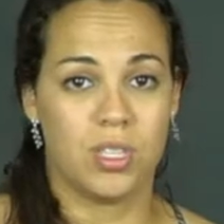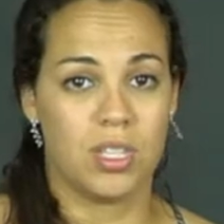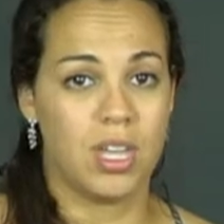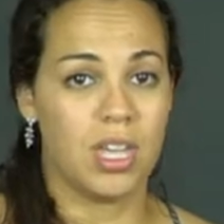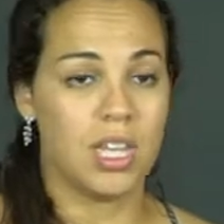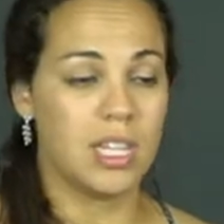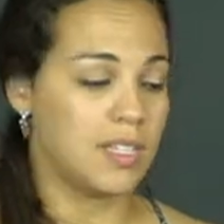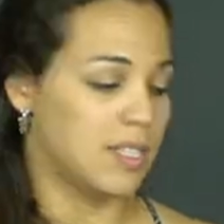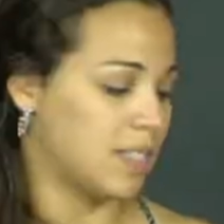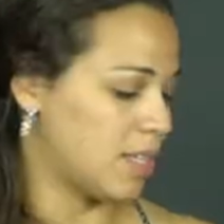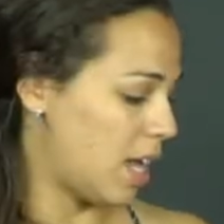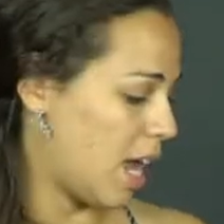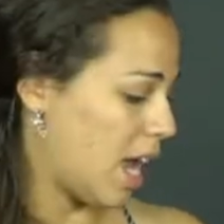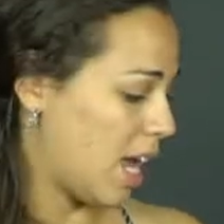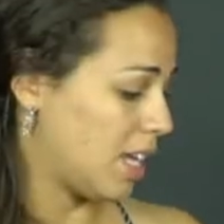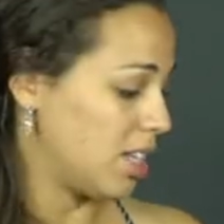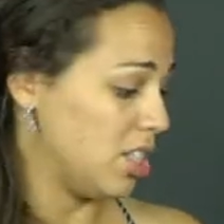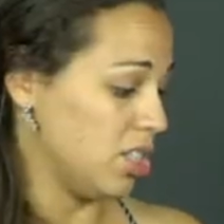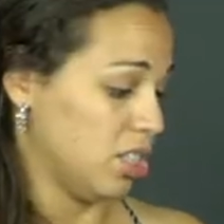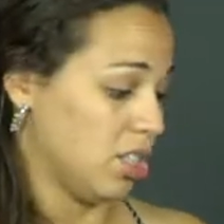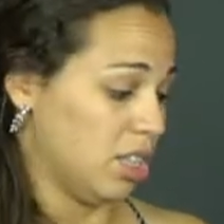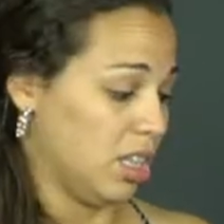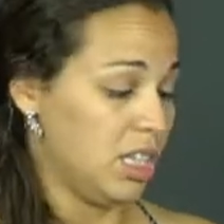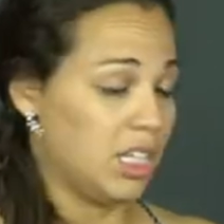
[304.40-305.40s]
this. I
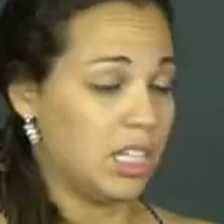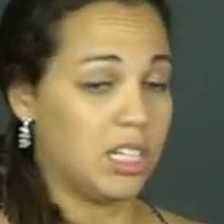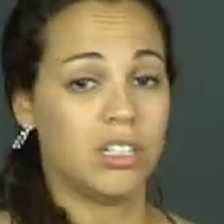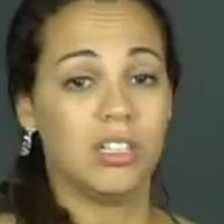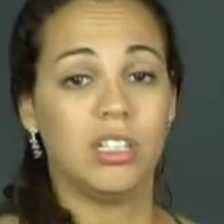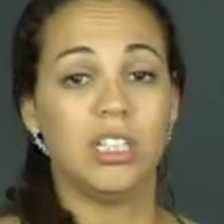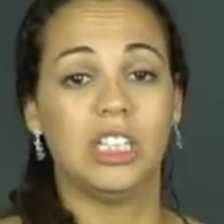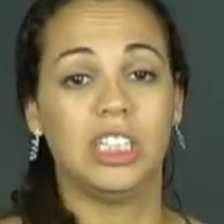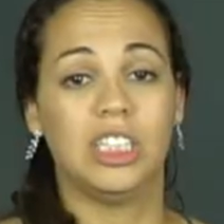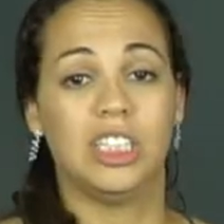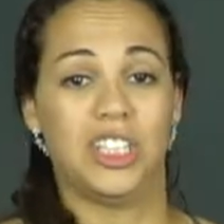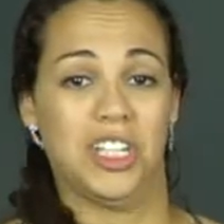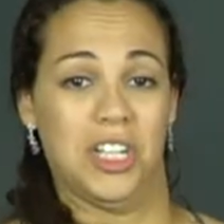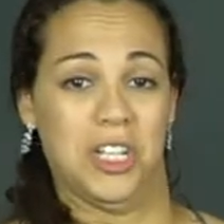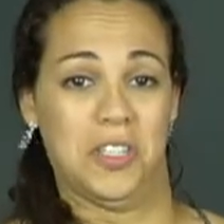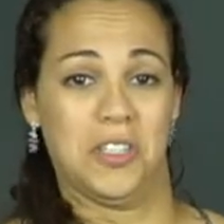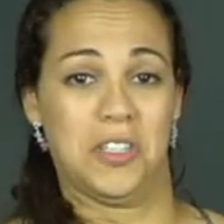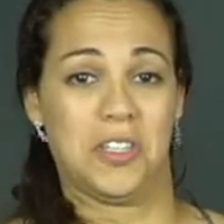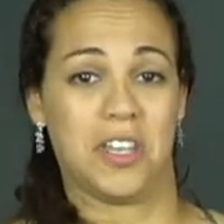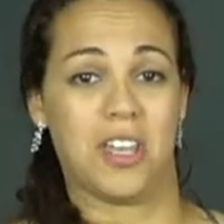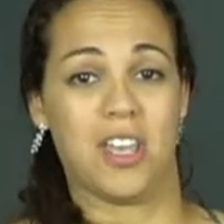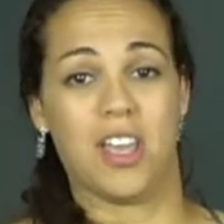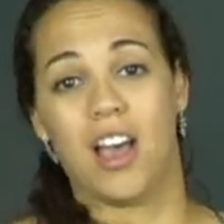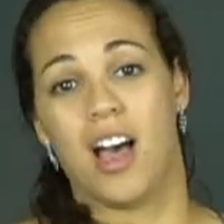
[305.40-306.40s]
literally
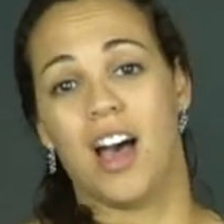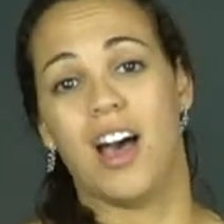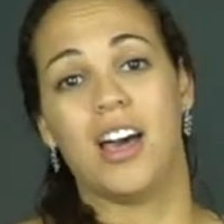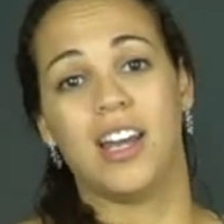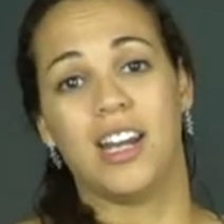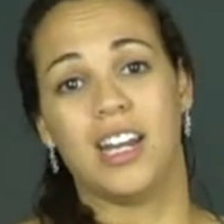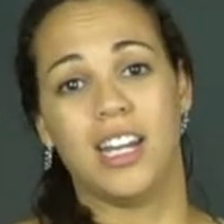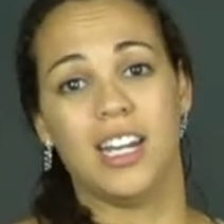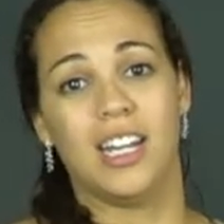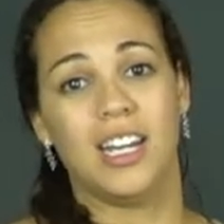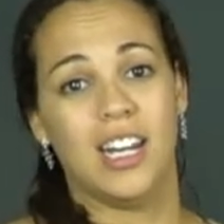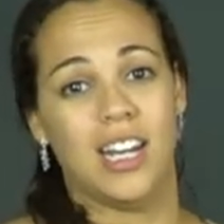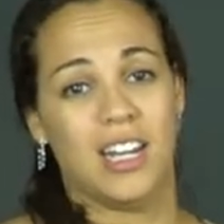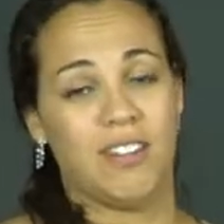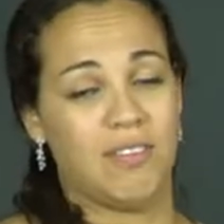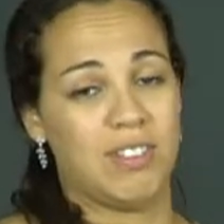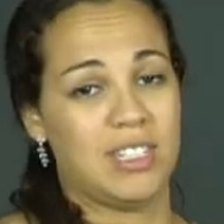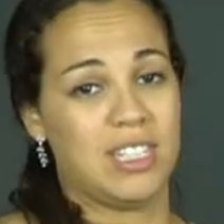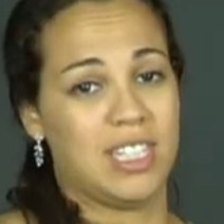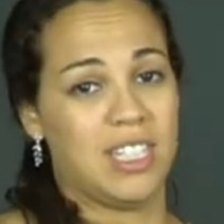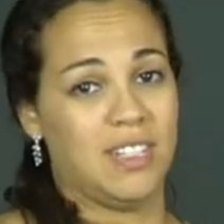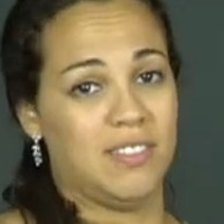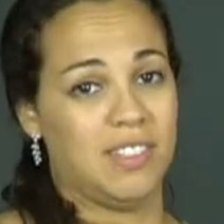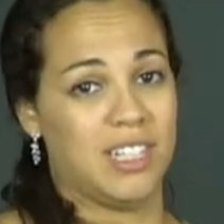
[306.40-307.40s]
just got it and
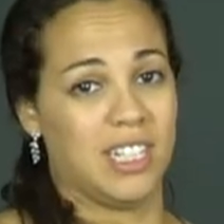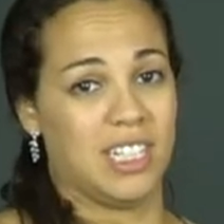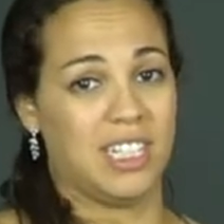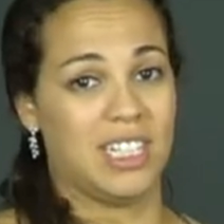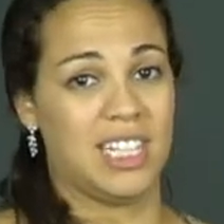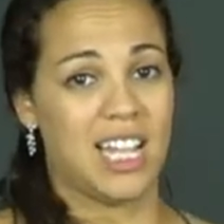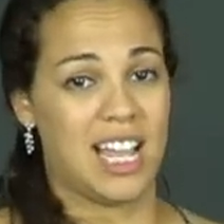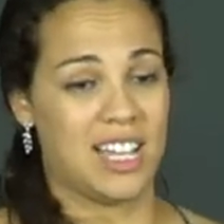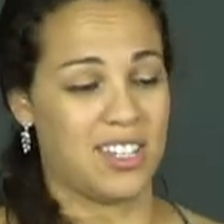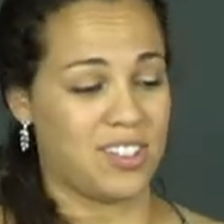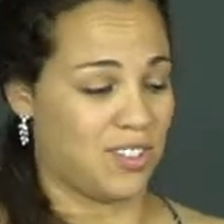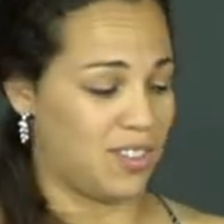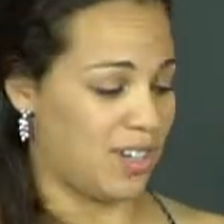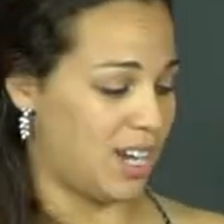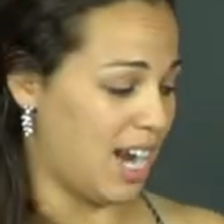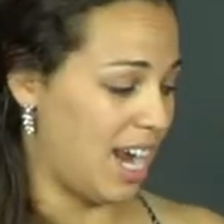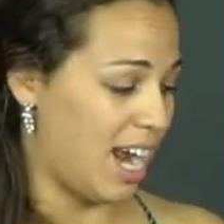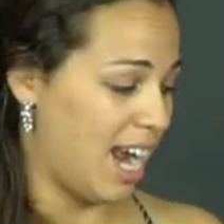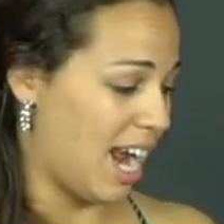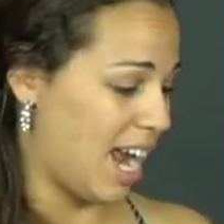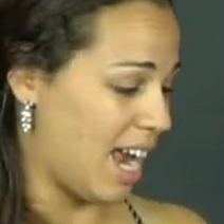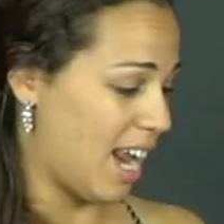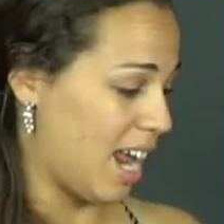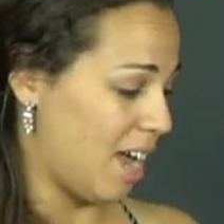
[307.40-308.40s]
received it
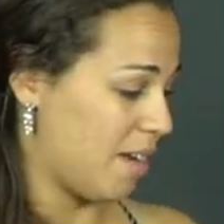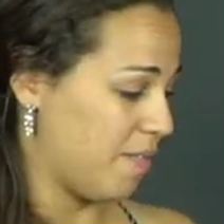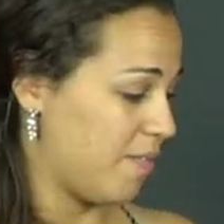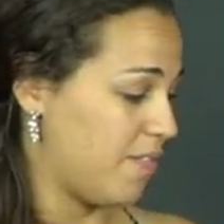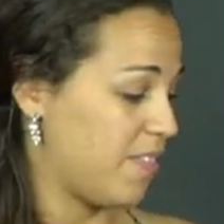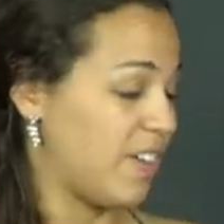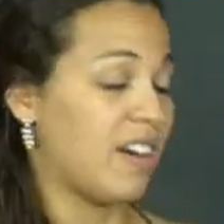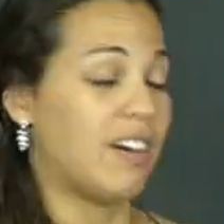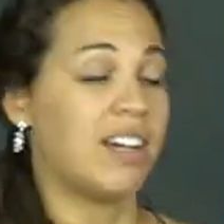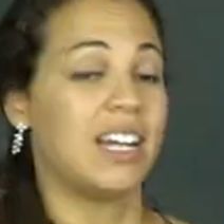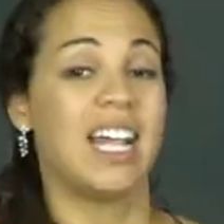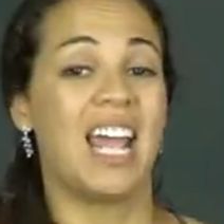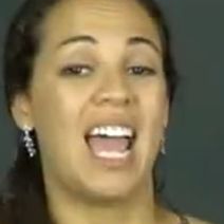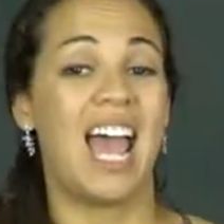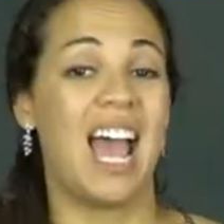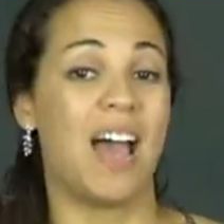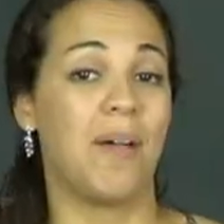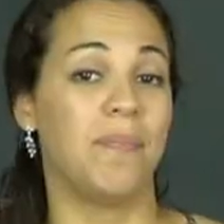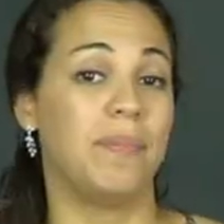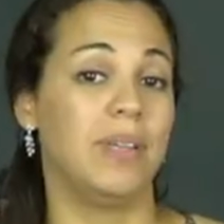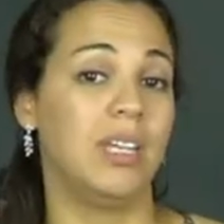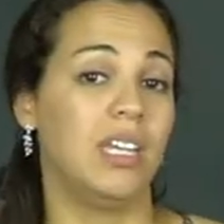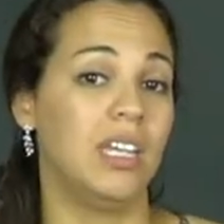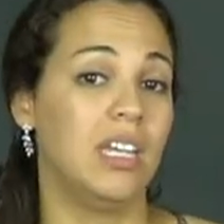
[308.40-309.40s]
yesterday and I'm very
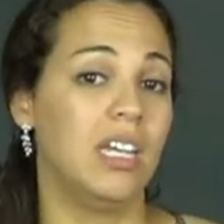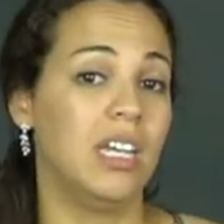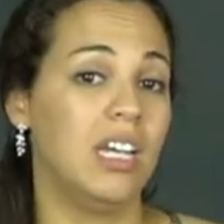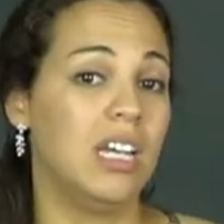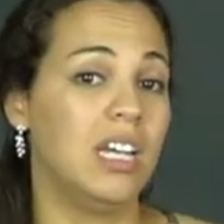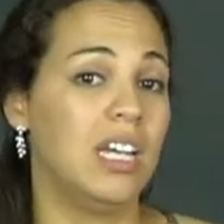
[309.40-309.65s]
happy.